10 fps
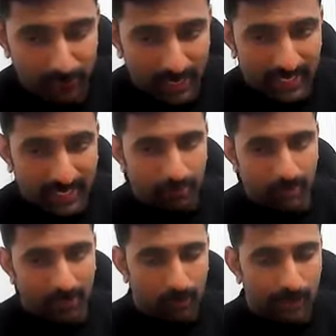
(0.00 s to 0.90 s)
gift like I'm,
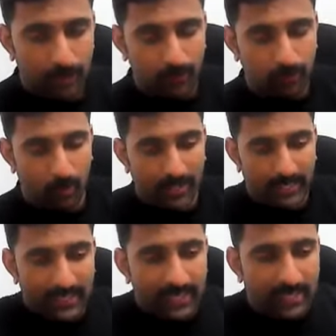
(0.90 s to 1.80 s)
i wanted to
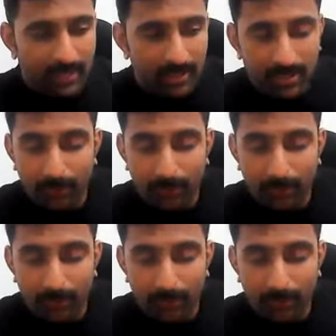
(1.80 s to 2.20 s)
provide here.